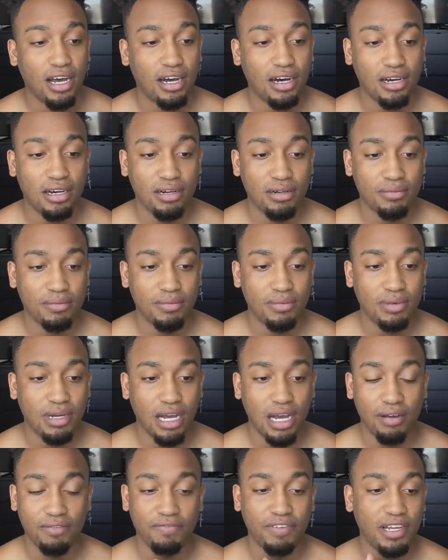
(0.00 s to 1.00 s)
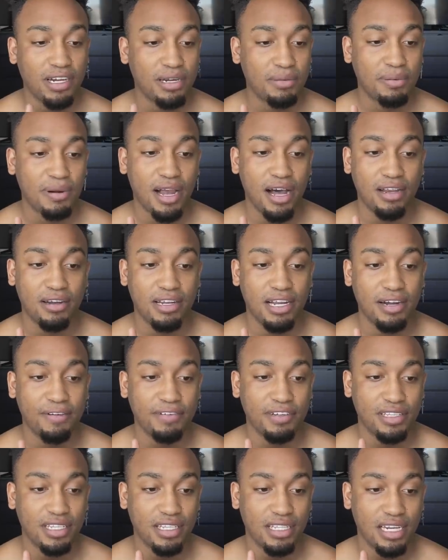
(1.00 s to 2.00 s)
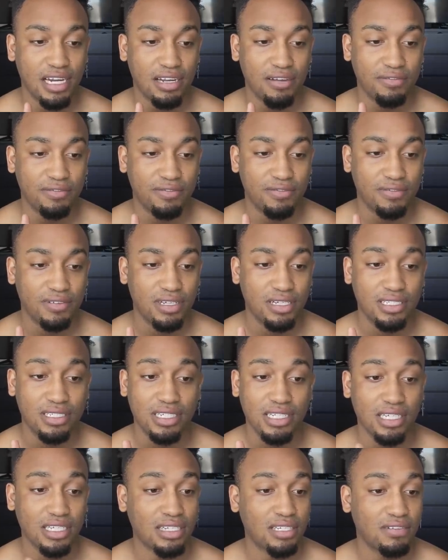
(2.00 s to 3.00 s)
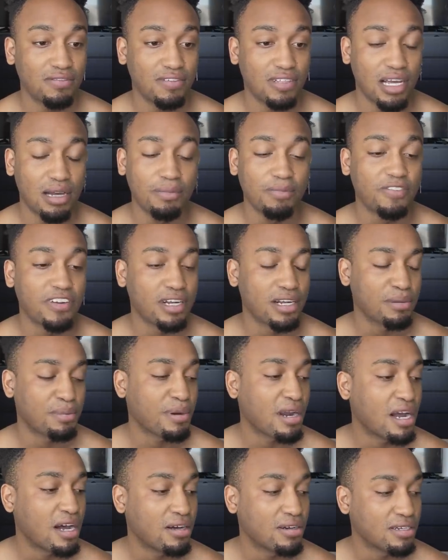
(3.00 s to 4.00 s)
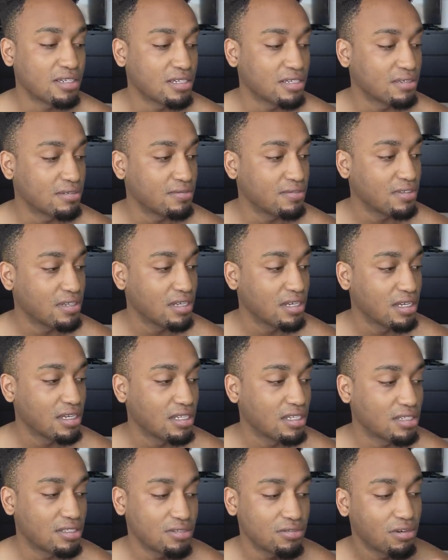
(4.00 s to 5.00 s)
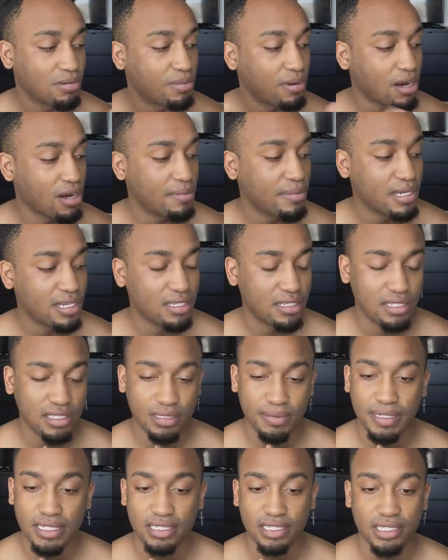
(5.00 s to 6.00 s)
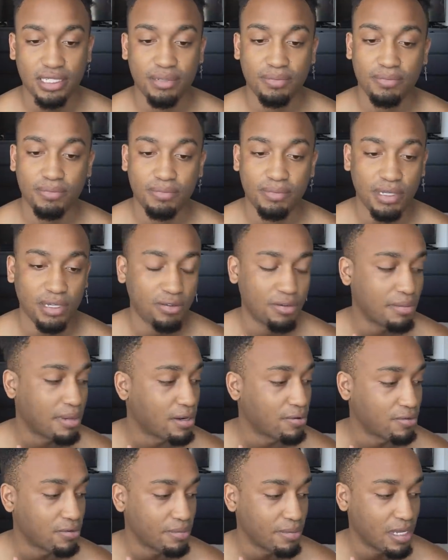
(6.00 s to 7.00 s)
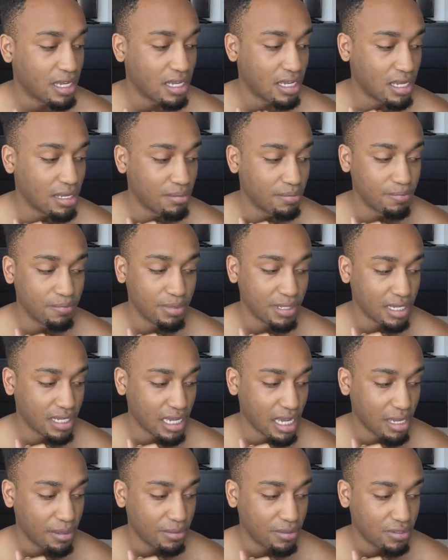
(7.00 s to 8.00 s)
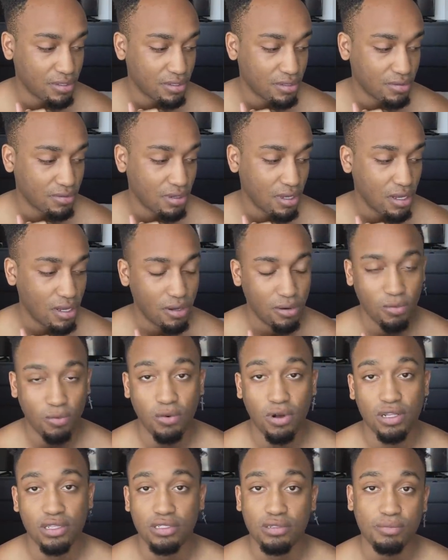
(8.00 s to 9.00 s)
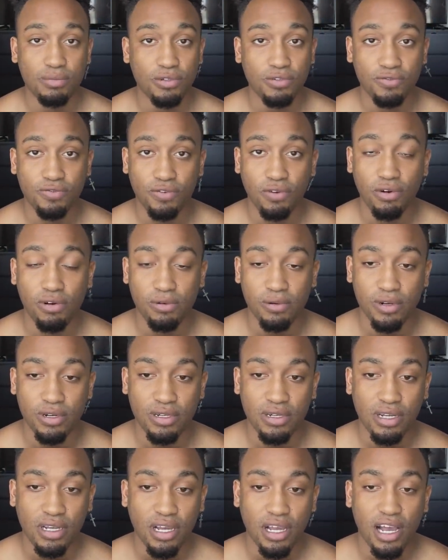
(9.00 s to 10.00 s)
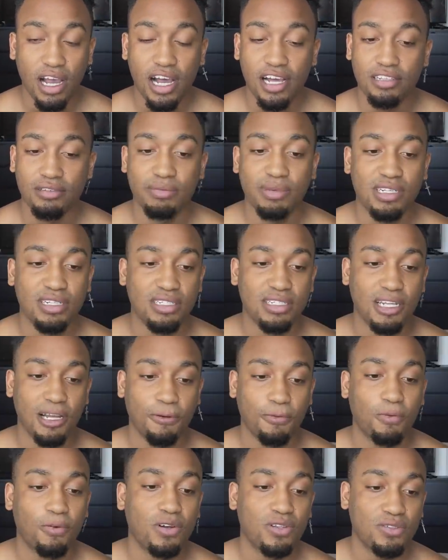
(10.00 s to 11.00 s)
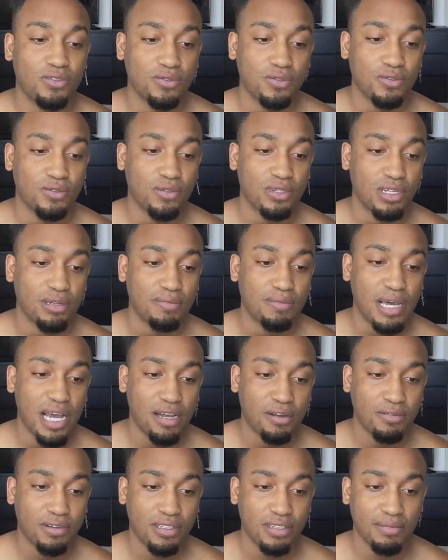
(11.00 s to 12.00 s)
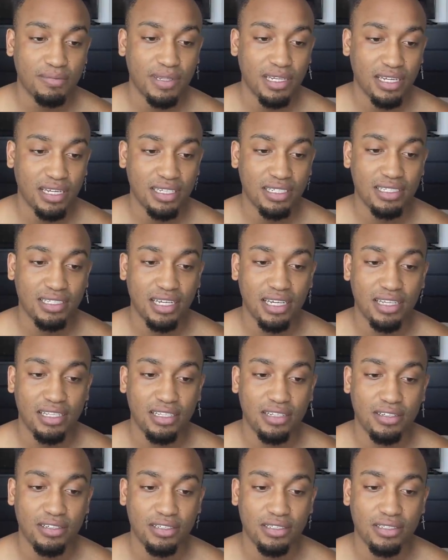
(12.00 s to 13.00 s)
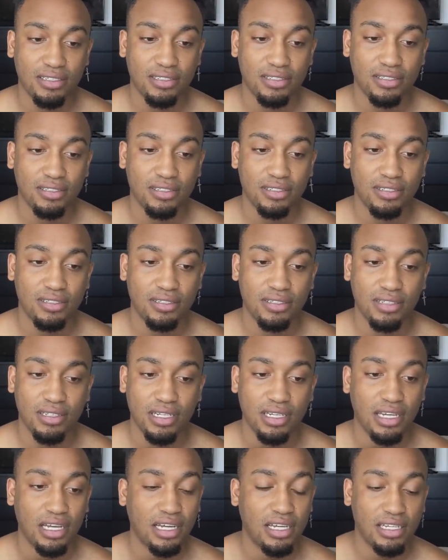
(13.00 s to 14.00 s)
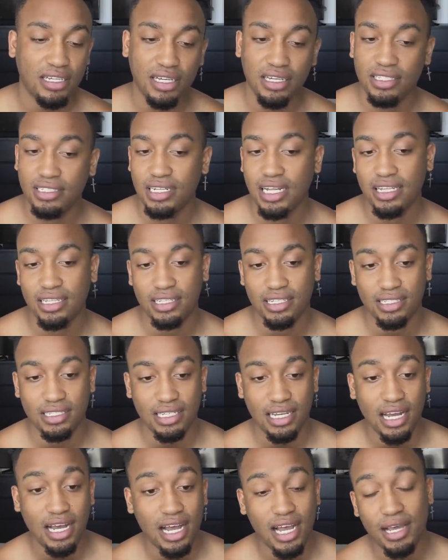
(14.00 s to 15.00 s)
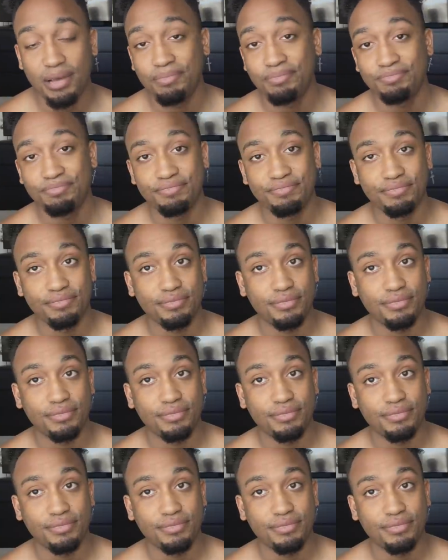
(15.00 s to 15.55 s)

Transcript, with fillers: I'm very proud of everything that I've achieved. I'm very proud of this new apartment, especially being with my roommate and being able to want to move forward. As much as I want to get back with him, like I said, it's not the time.